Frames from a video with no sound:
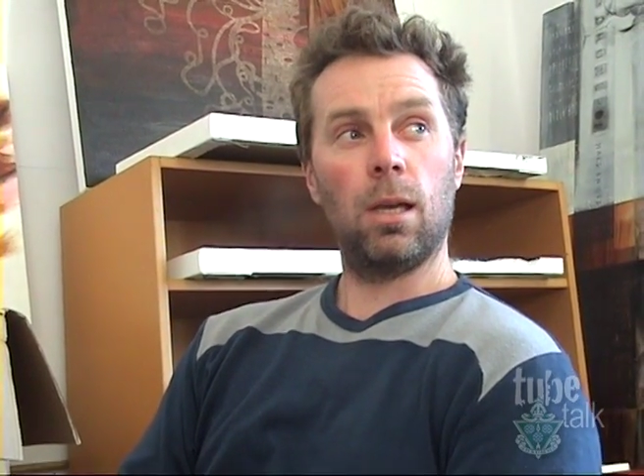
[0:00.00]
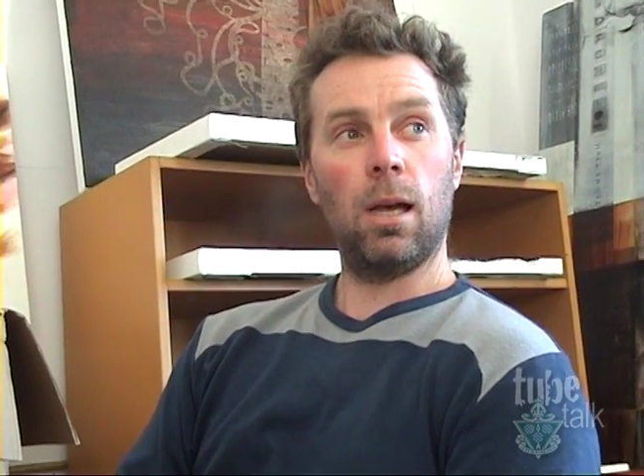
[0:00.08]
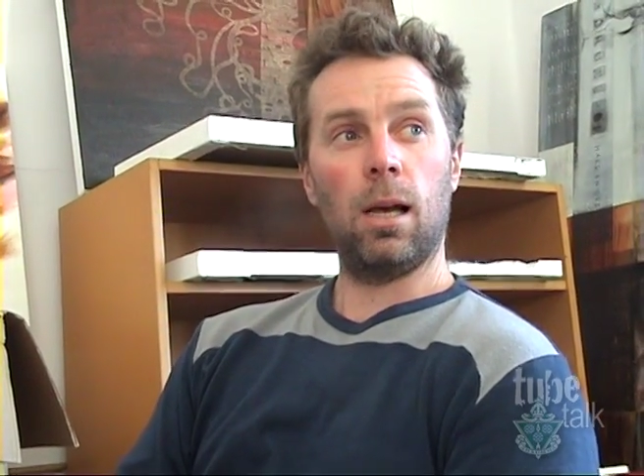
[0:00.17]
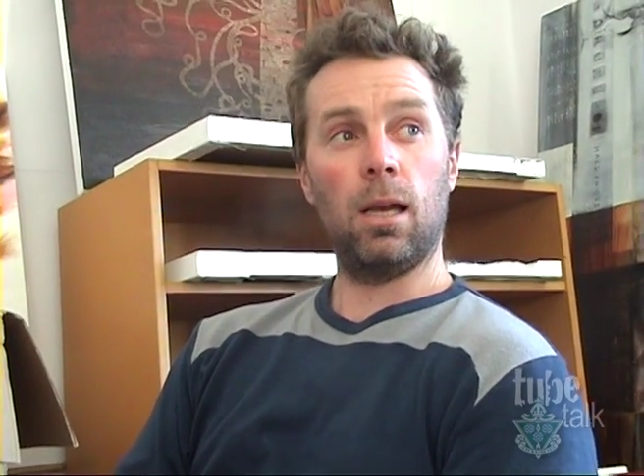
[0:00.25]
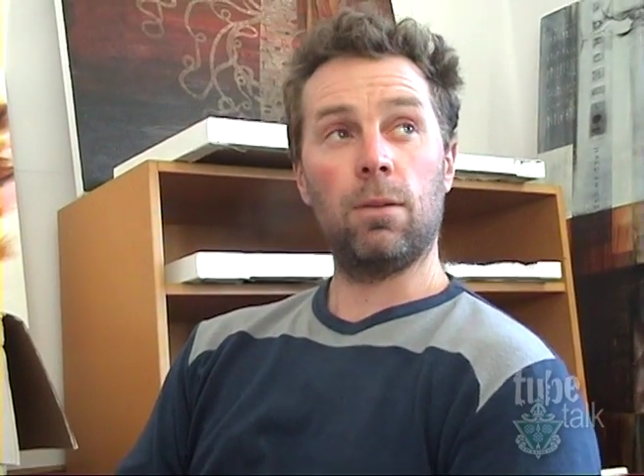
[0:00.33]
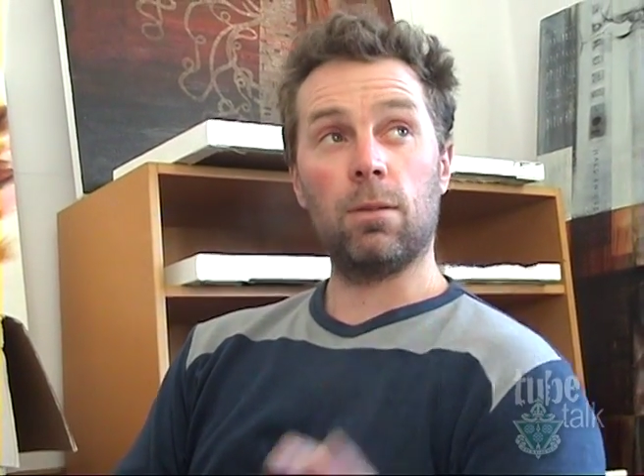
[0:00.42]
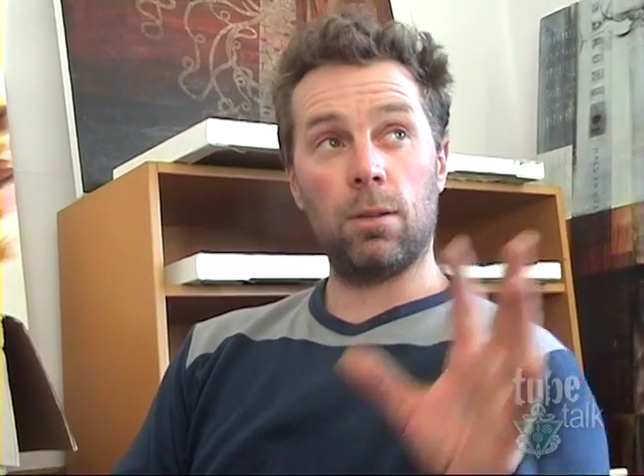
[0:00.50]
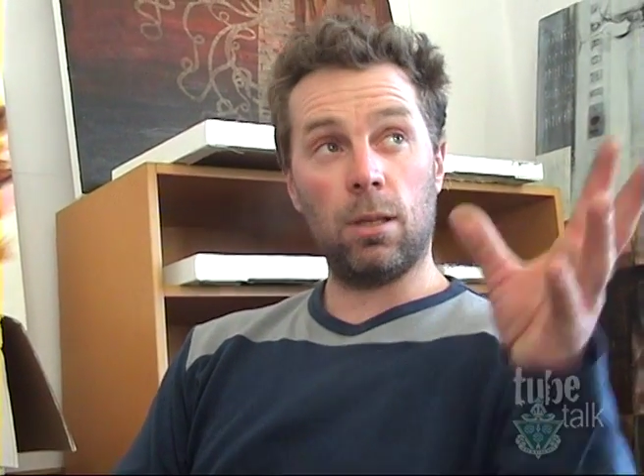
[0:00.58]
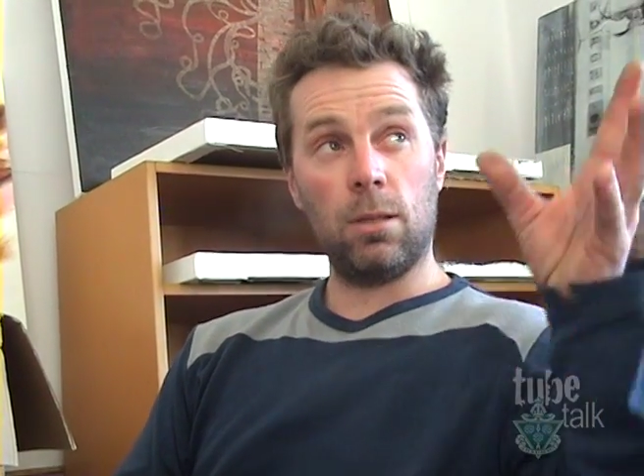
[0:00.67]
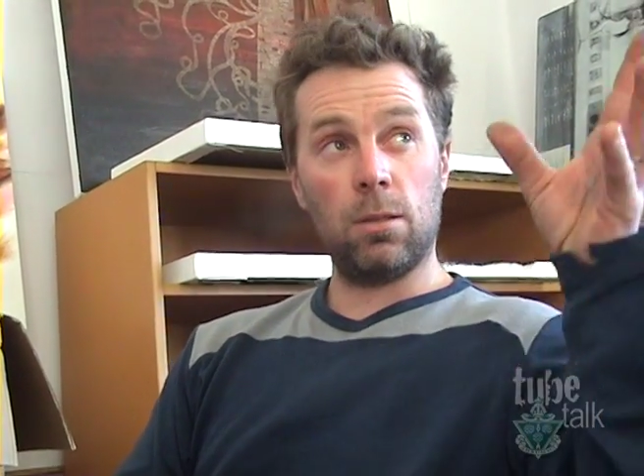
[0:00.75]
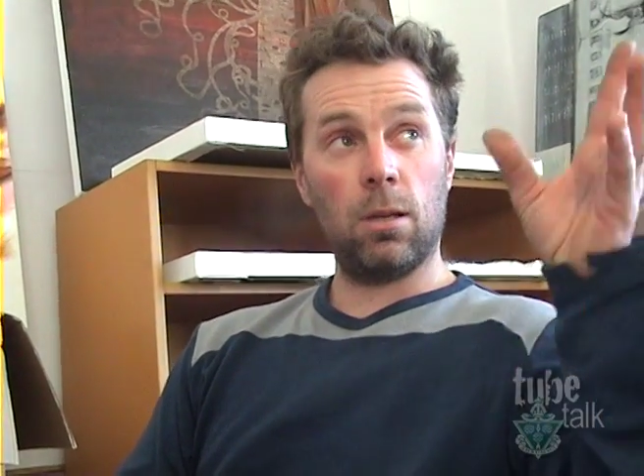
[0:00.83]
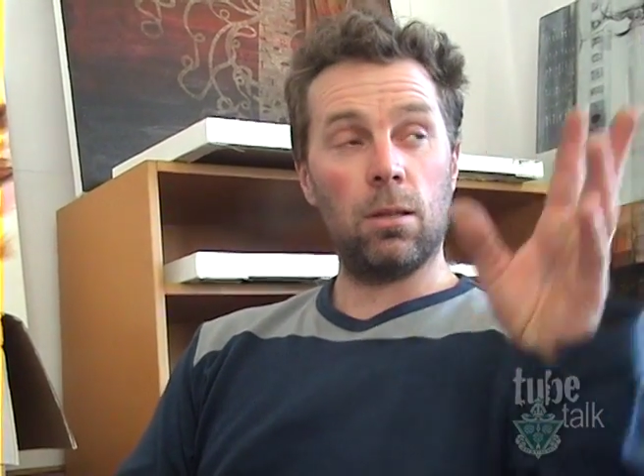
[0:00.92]
Uh, even
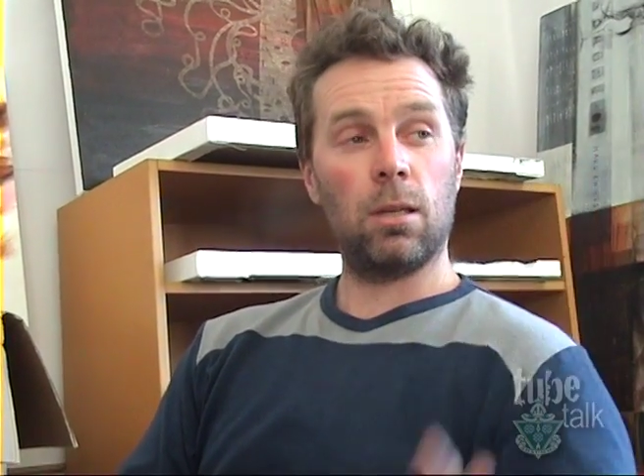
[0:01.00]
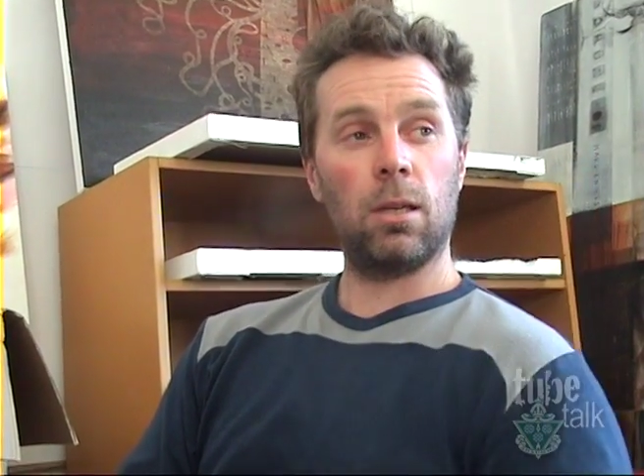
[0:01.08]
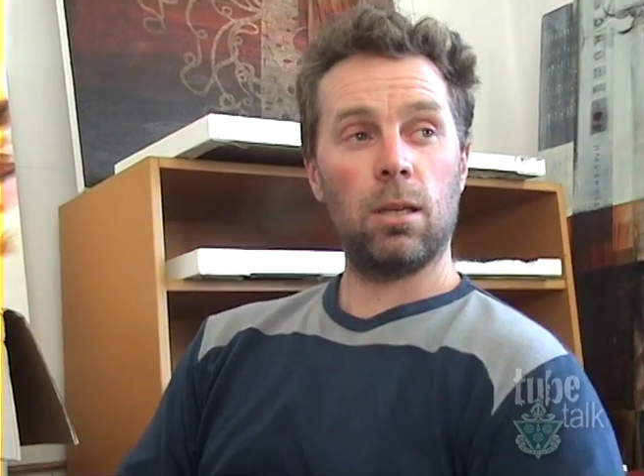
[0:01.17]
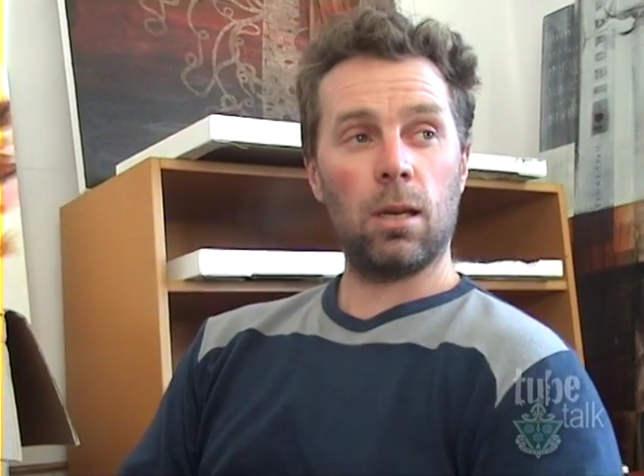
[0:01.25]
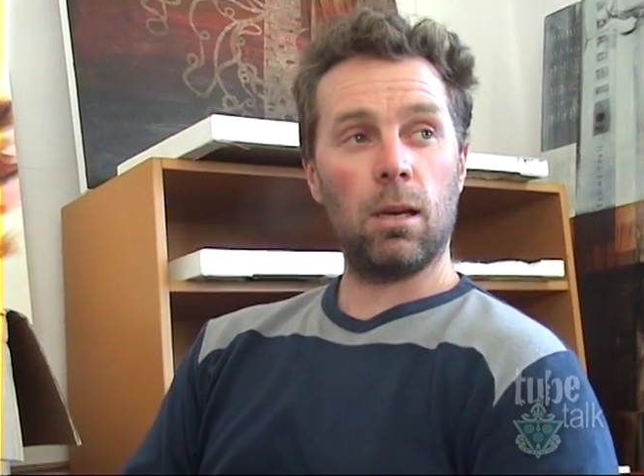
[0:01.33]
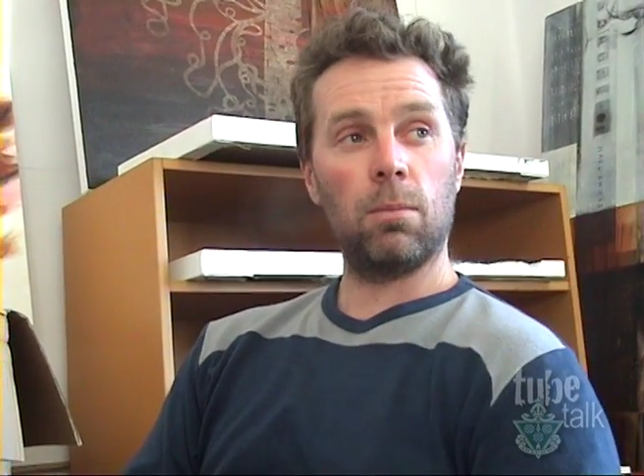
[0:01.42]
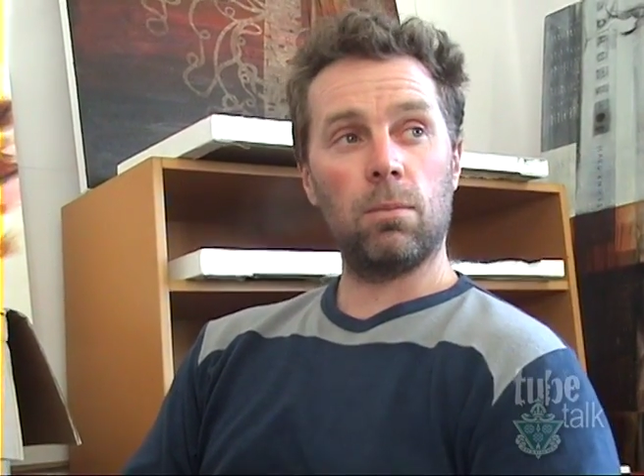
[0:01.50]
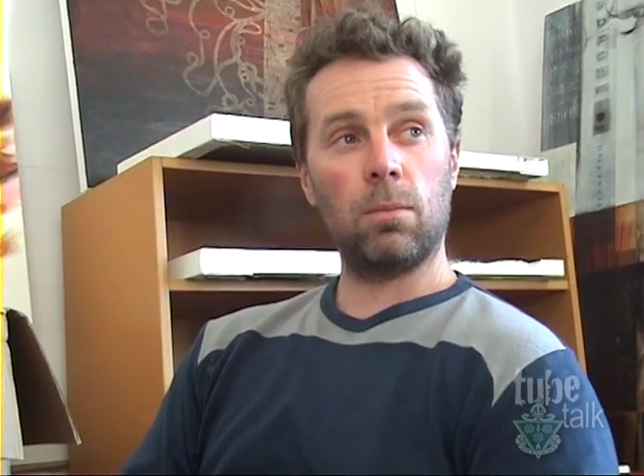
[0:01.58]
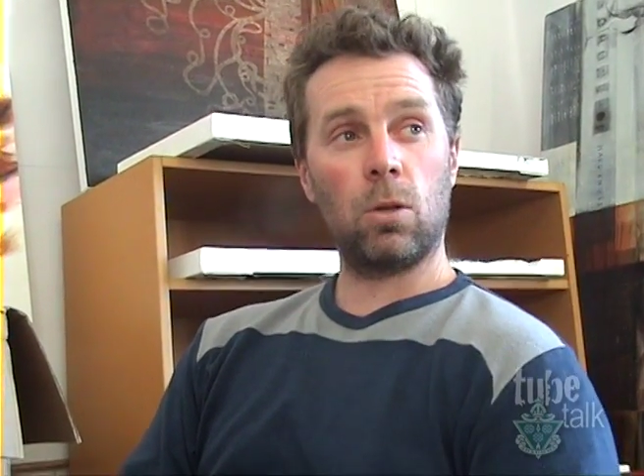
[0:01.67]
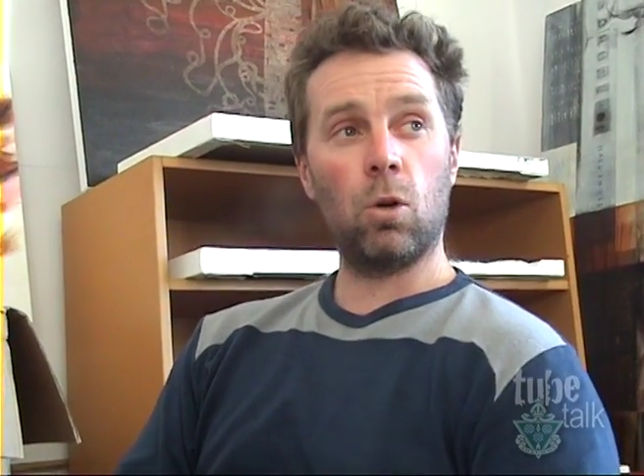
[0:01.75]
things like the um,